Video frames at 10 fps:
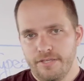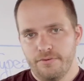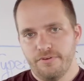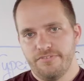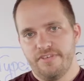
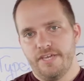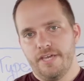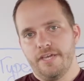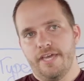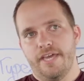you are
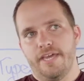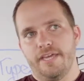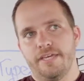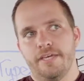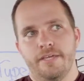seeing
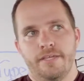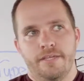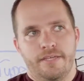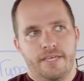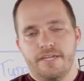a
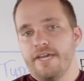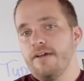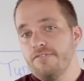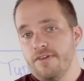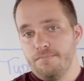
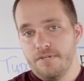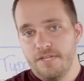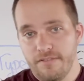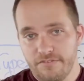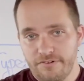in-house
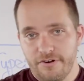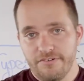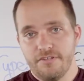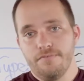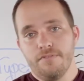company that's
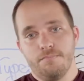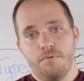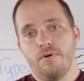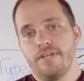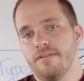charging you for the
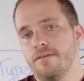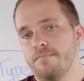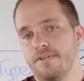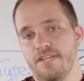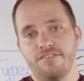point,
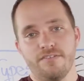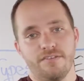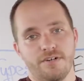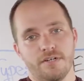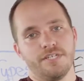
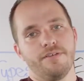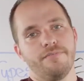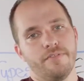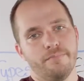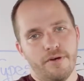potentially charging you
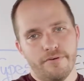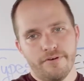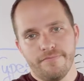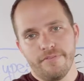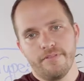for the
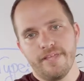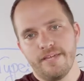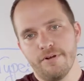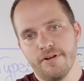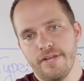motor, for the
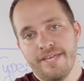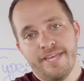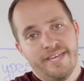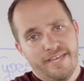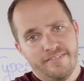labor,
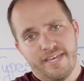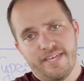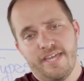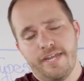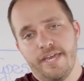and
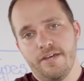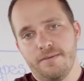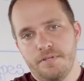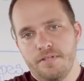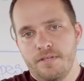that can add
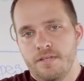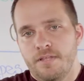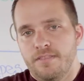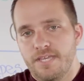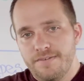up.
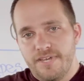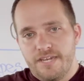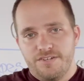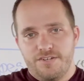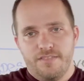The
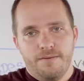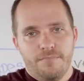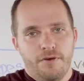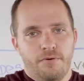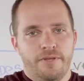advantage to
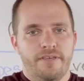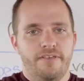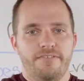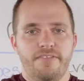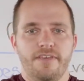them, though,
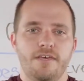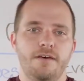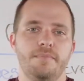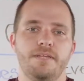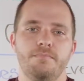is they
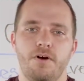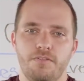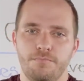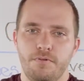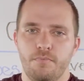come in
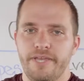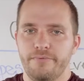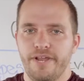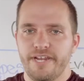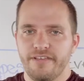multiple
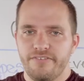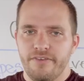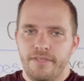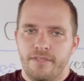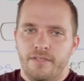weight
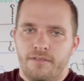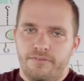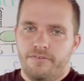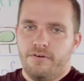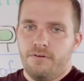ratings.
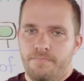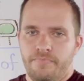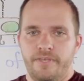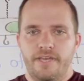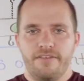So
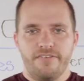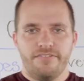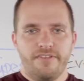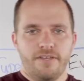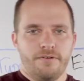as a
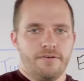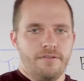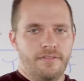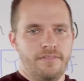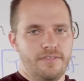
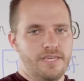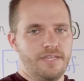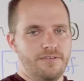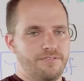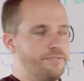standard, the
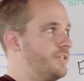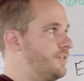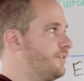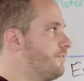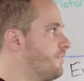industry
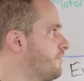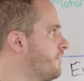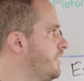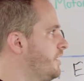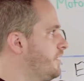
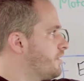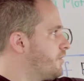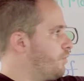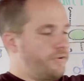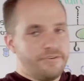uses
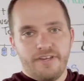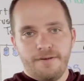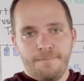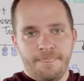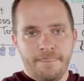quarter
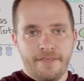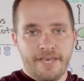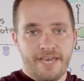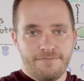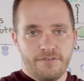ton,
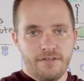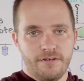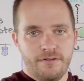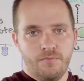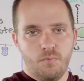half
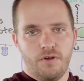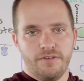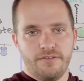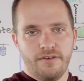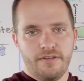ton,
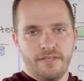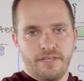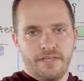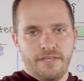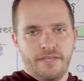1 ton,
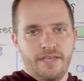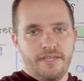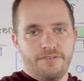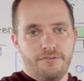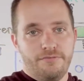
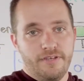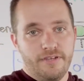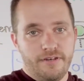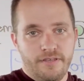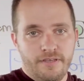and 2
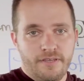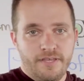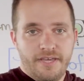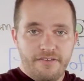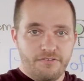ton
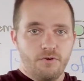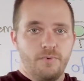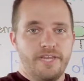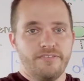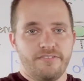as our
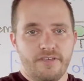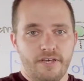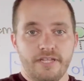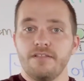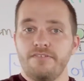weights,
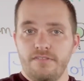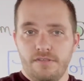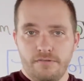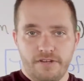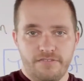at least in
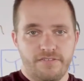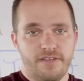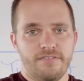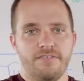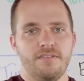the United
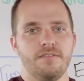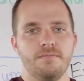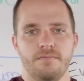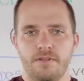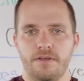States.
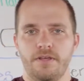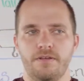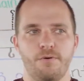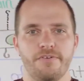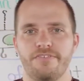In
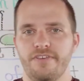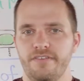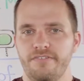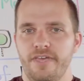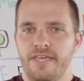
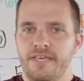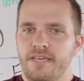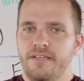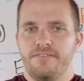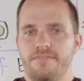overseas,
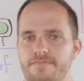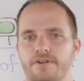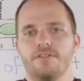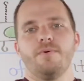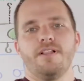it's
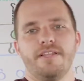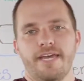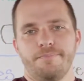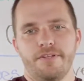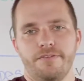fairly well
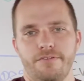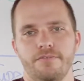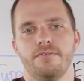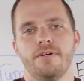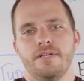adapted
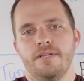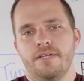to